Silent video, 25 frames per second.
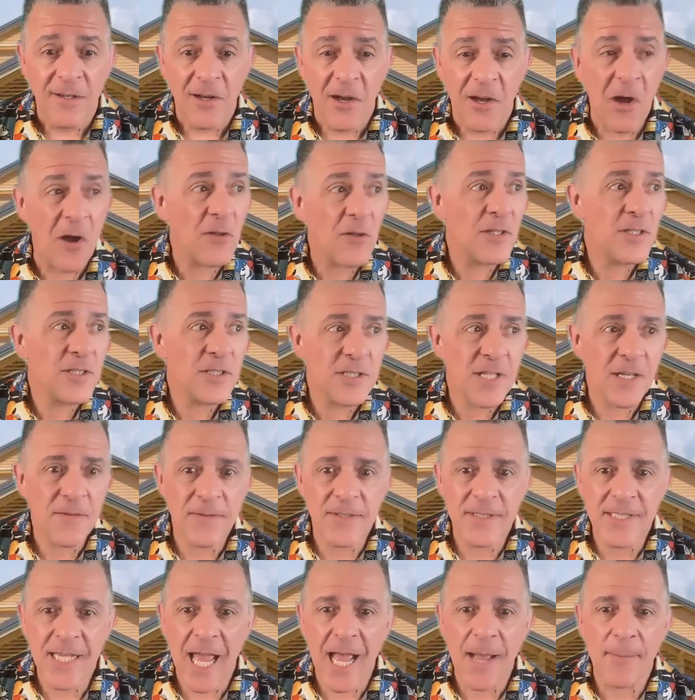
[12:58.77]
All this stuff
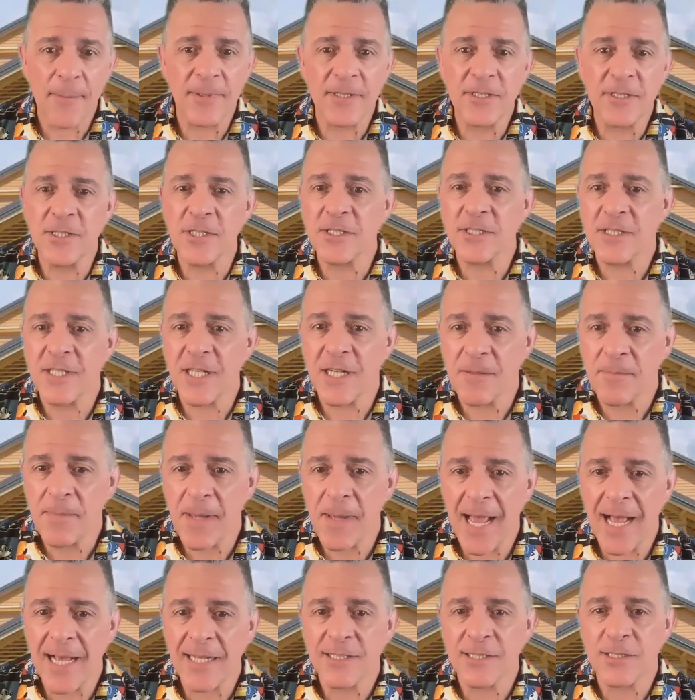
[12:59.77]
has happened just in the
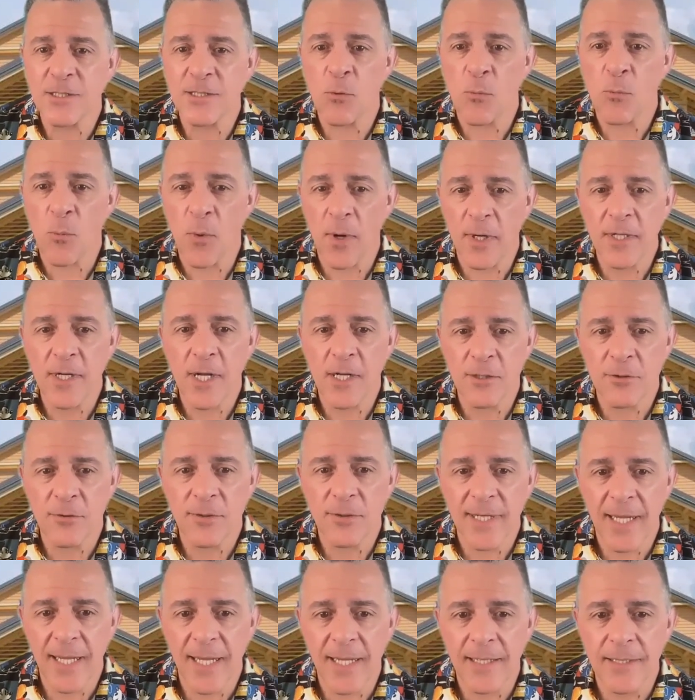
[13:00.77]
past
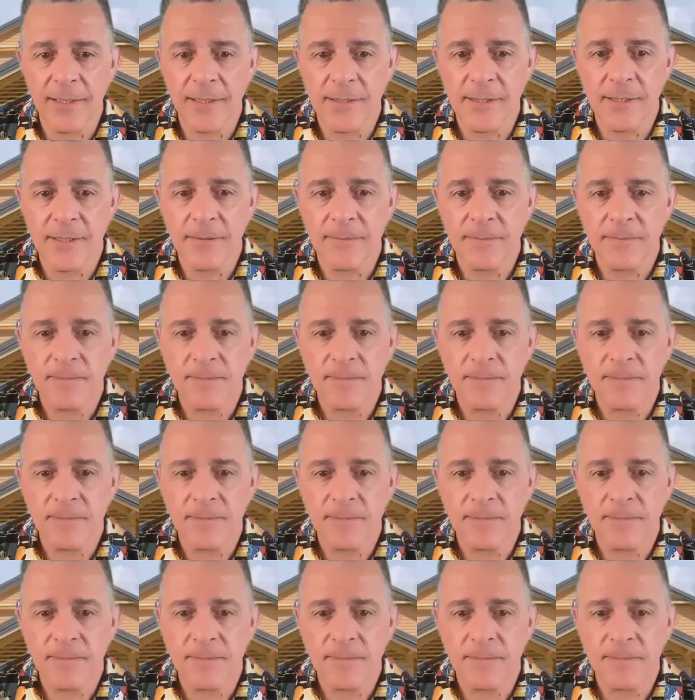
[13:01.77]
100 days.